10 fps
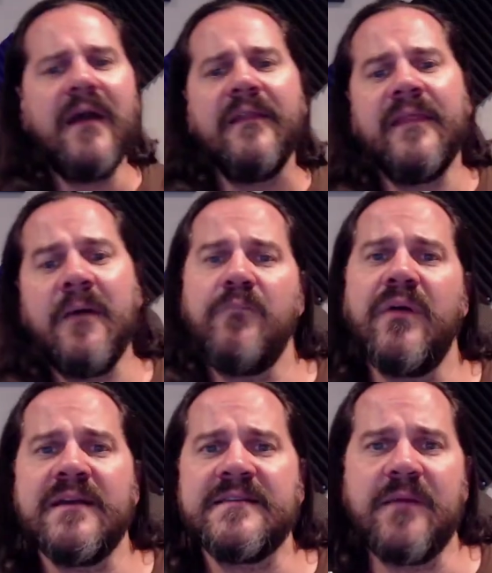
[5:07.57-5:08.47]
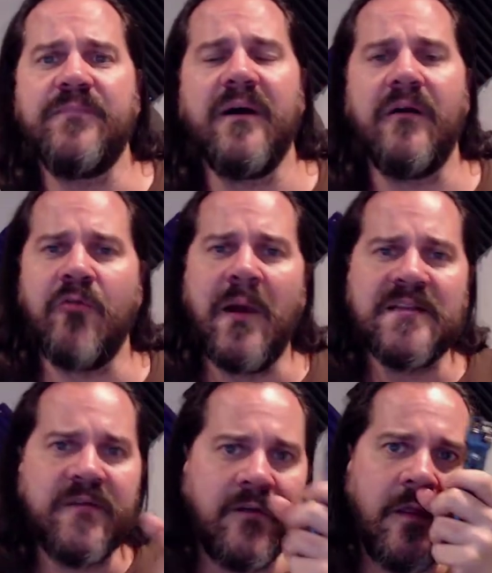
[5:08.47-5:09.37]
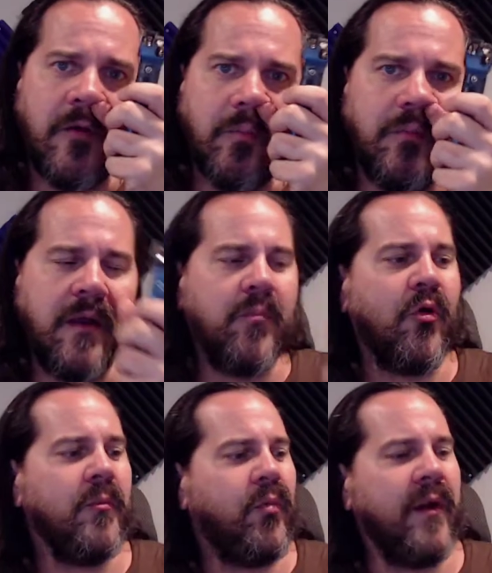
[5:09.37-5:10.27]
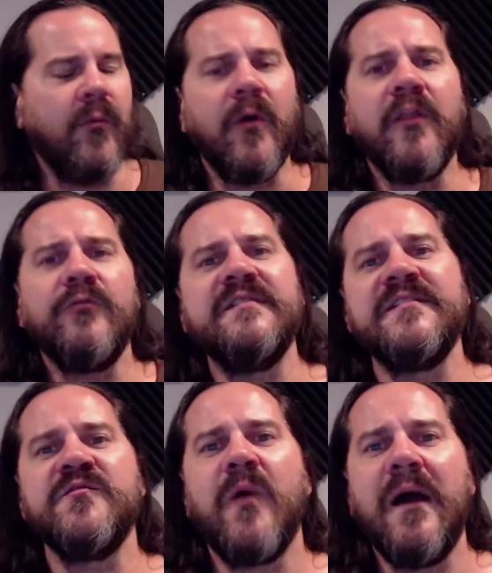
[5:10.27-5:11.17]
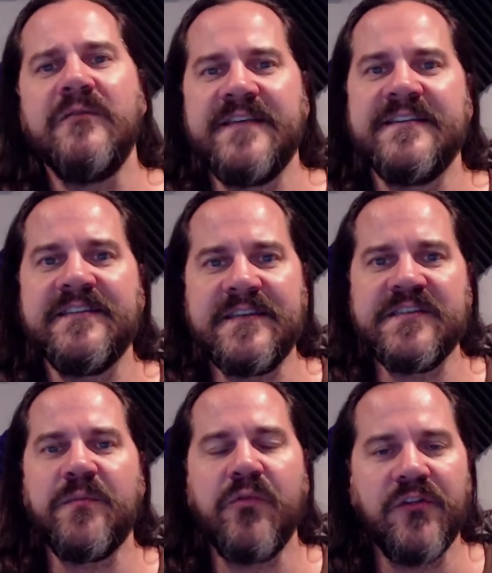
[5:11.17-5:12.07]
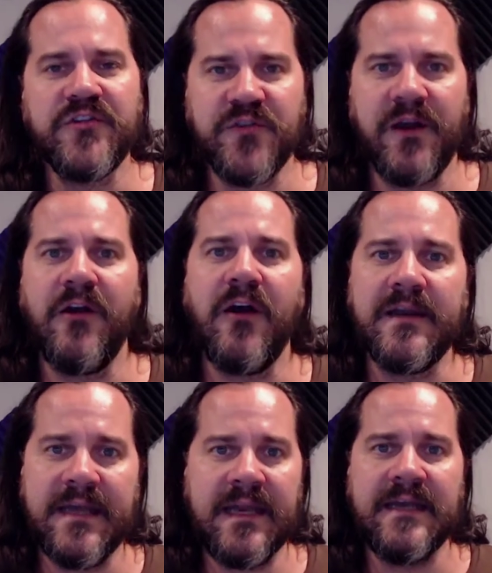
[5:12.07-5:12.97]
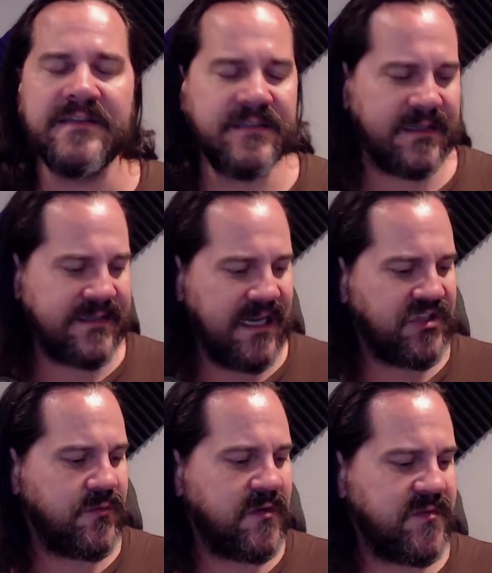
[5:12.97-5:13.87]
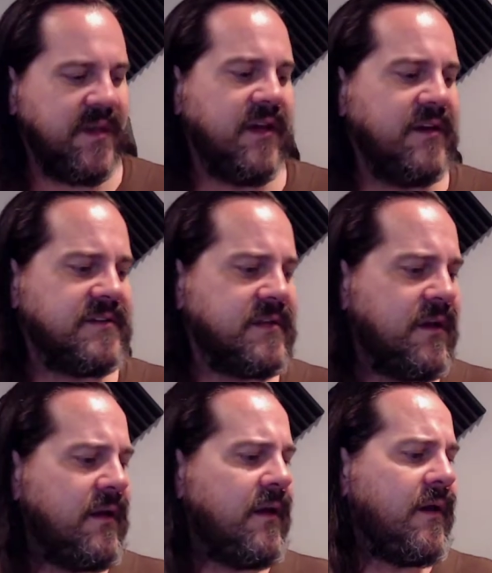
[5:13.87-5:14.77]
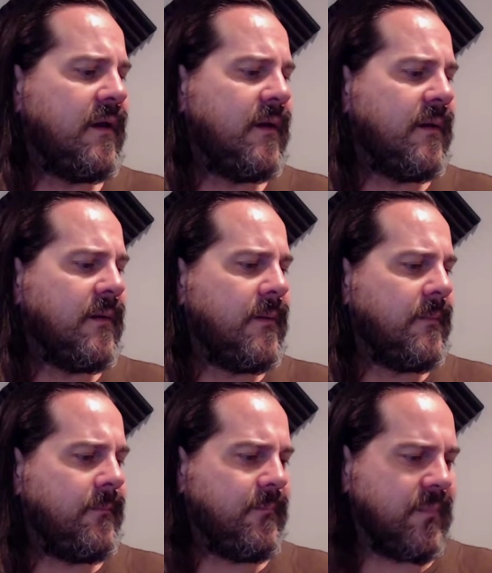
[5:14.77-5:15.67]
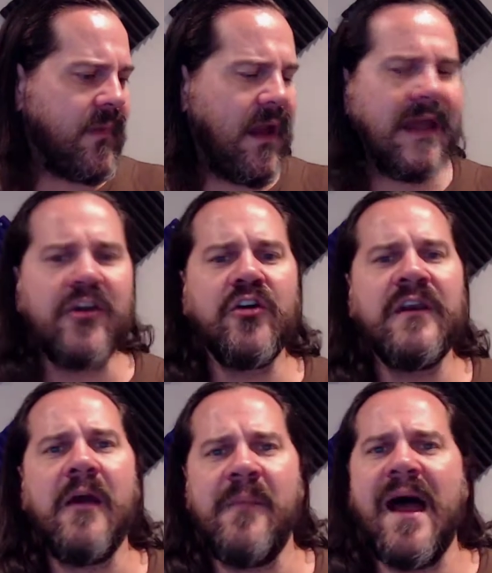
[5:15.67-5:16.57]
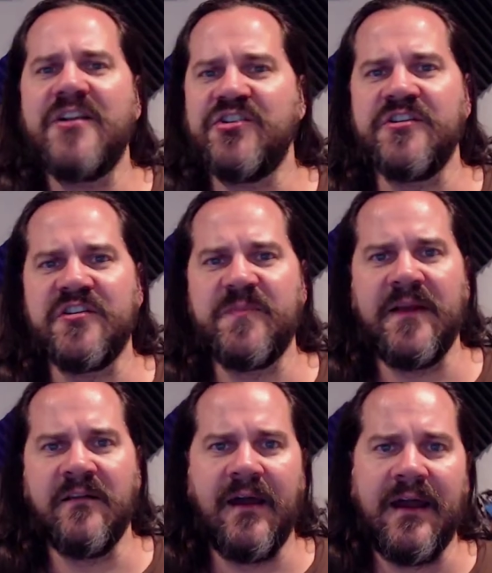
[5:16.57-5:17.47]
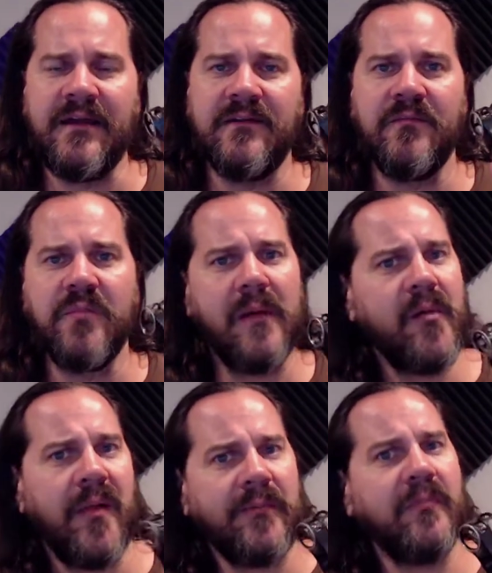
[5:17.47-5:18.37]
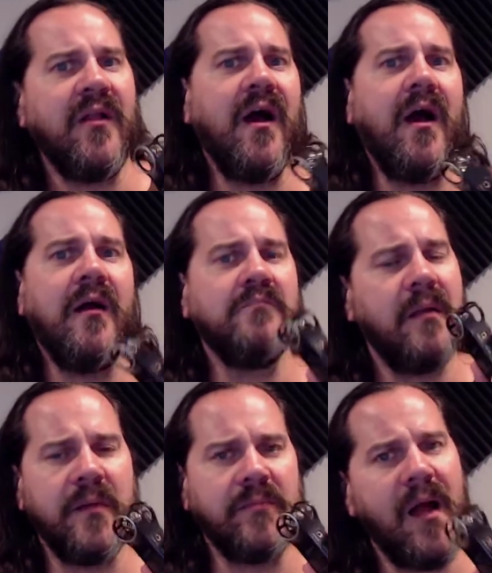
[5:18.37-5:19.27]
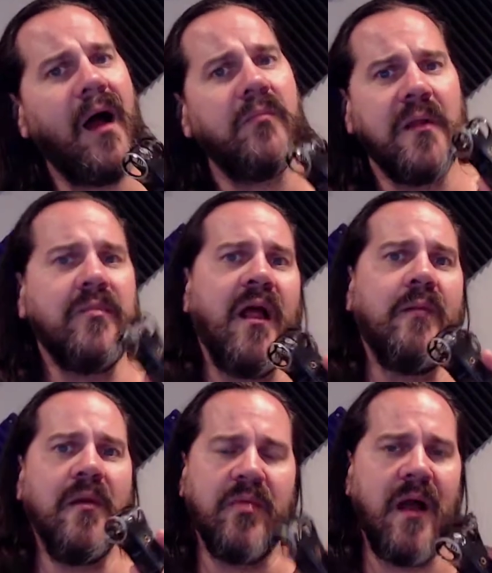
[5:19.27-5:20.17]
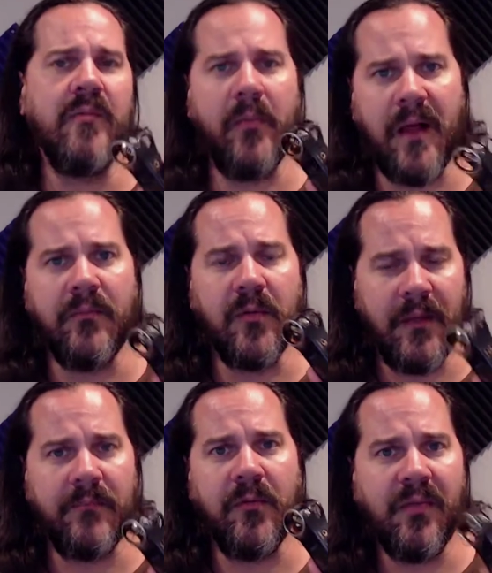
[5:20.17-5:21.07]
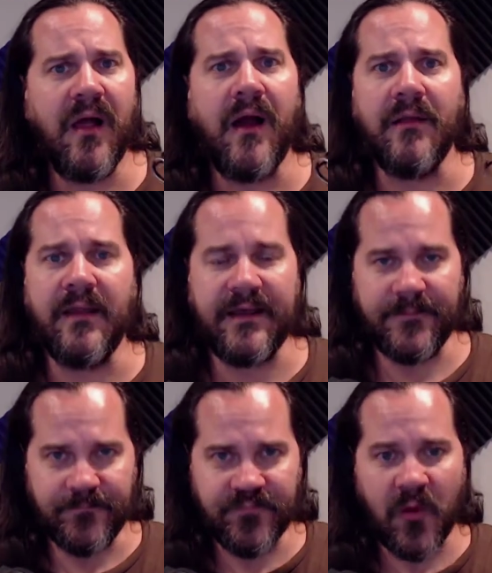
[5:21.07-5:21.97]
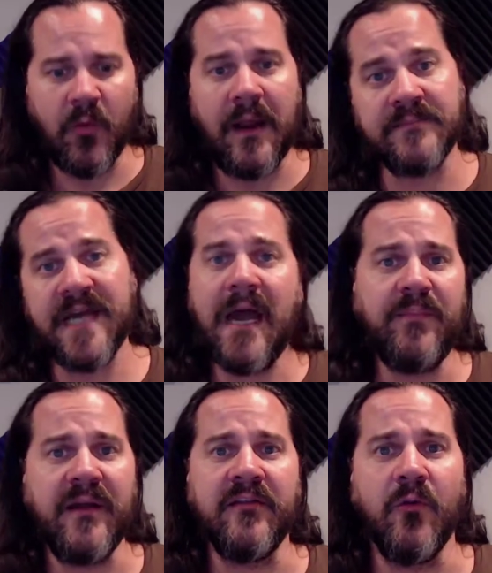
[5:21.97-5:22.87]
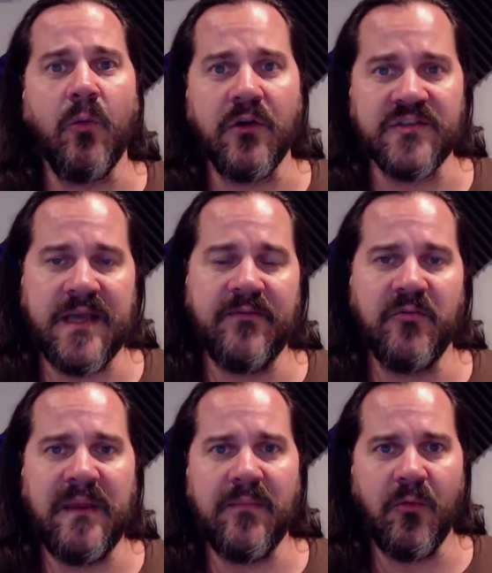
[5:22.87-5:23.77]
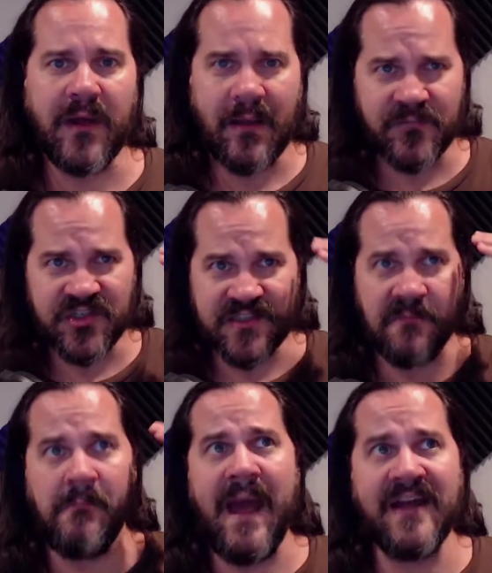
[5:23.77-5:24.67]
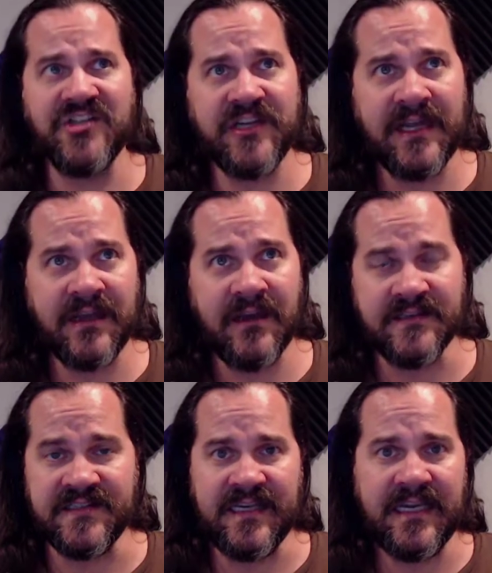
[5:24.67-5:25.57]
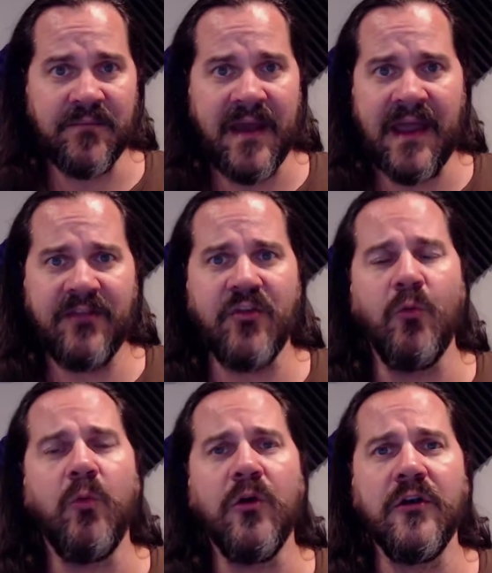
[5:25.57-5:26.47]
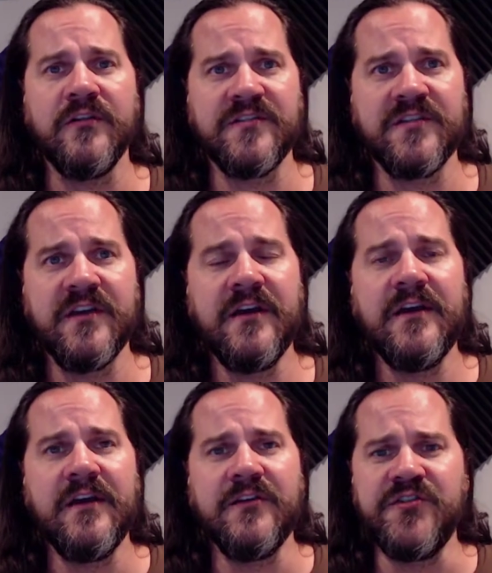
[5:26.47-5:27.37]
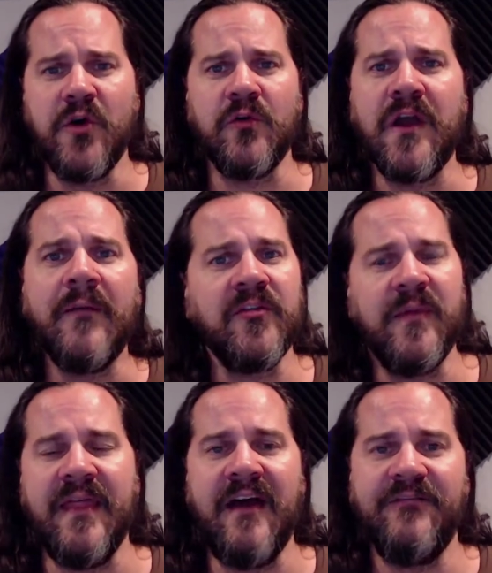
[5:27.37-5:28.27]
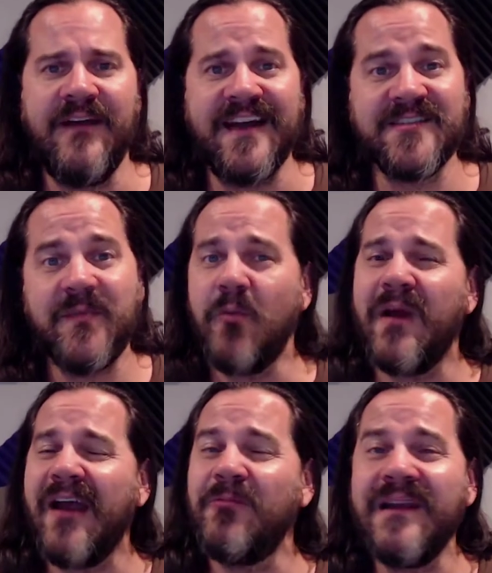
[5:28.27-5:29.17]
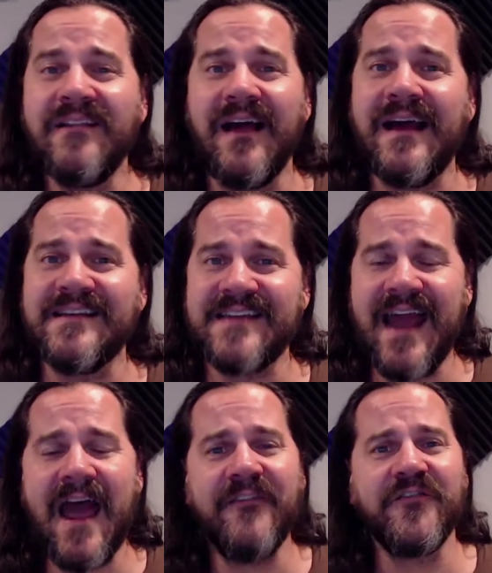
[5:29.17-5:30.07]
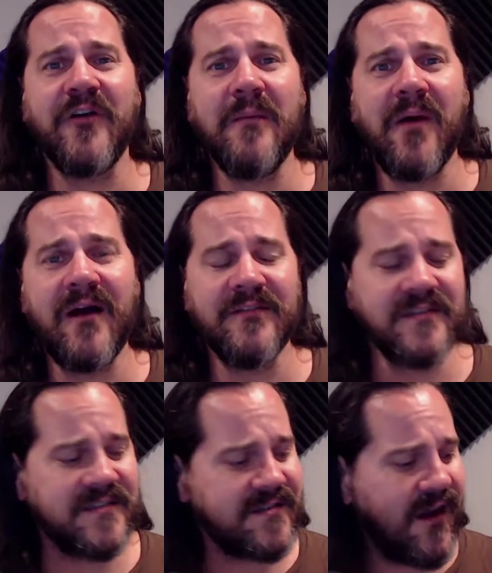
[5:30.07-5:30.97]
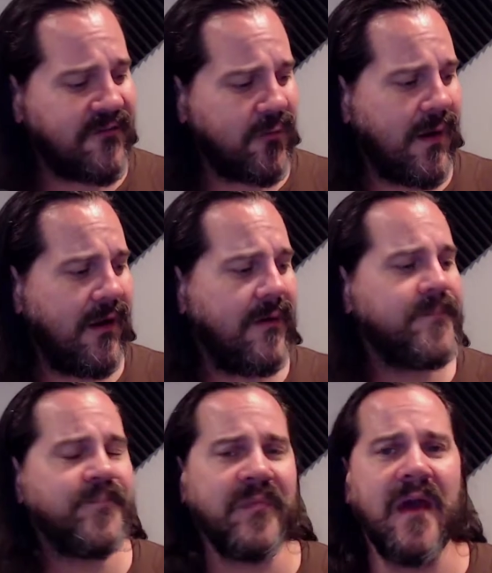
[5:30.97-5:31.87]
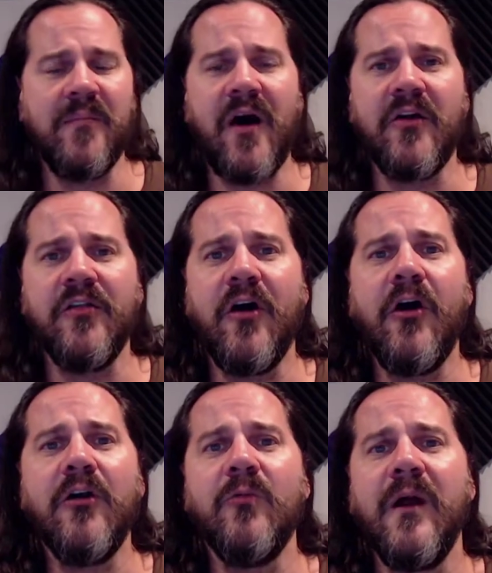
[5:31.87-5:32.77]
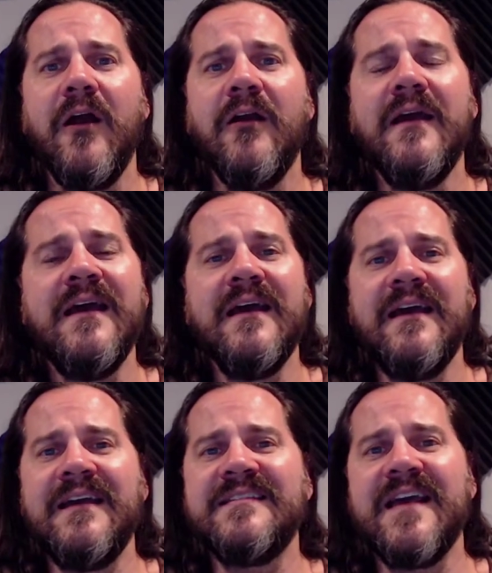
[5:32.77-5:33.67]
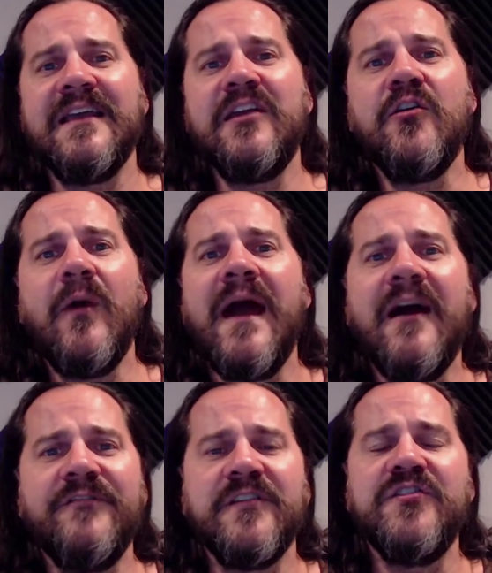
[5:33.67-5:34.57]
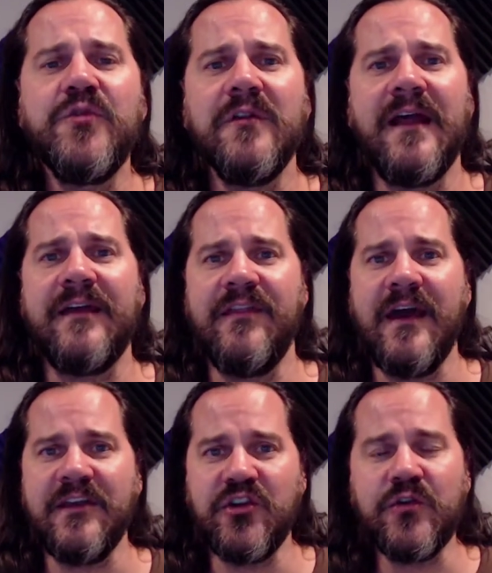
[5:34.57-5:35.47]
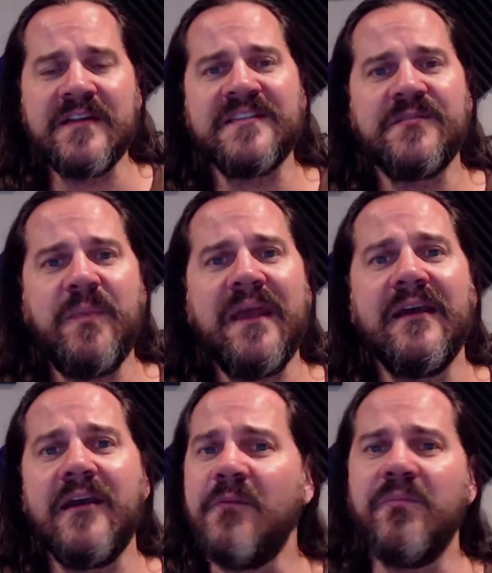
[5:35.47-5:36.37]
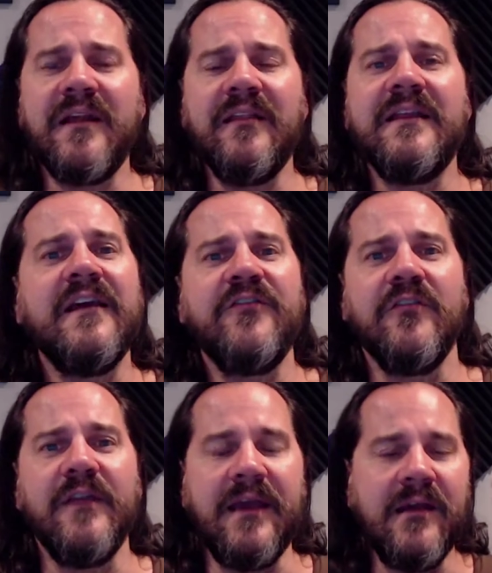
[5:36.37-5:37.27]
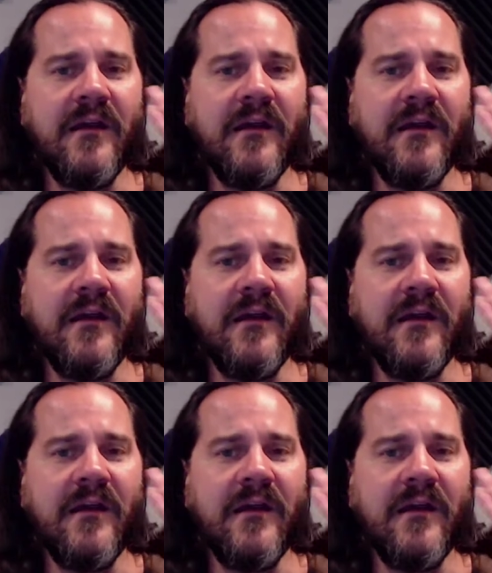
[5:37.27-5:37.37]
That reminds me of another important point. One of the reasons why I was hesitant to pull the trigger on getting into dictation was because I couldn't imagine just being like blah blah blah blah blah blah blah blah blah blah blah blah blah blah blah blah blah blah. Like when I'm typing, the words come to me, but when I'm just imagining a scene in my head, the words don't come to me that fast. But what I realized after I bought the software and bought all the hardware is that you don't have to do it like that. You can speak completely differently.